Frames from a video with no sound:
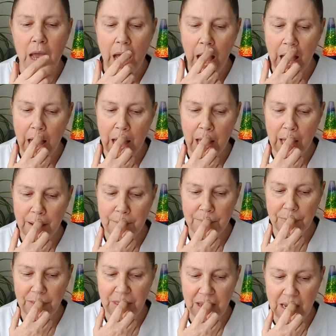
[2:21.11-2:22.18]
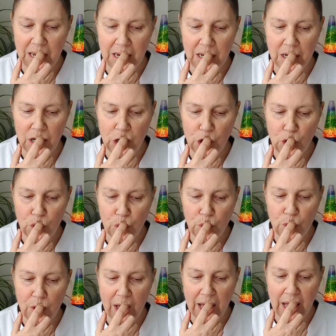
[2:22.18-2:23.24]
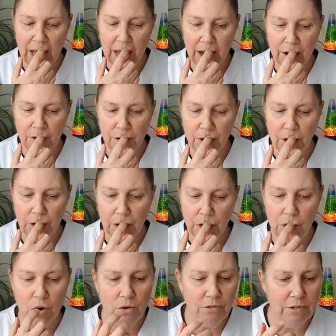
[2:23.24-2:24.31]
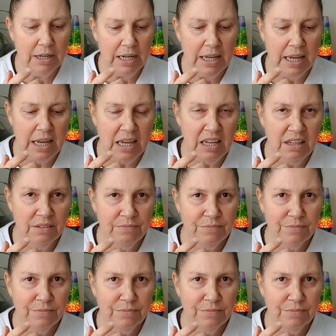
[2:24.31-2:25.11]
um, then you are not really